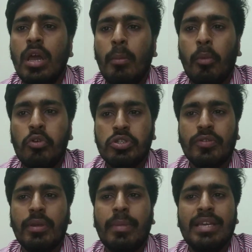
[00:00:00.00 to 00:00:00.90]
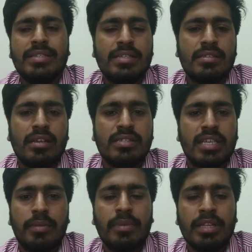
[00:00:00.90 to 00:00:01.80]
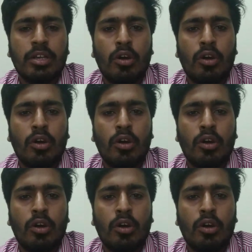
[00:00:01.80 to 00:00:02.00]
most of the basics are skipped in the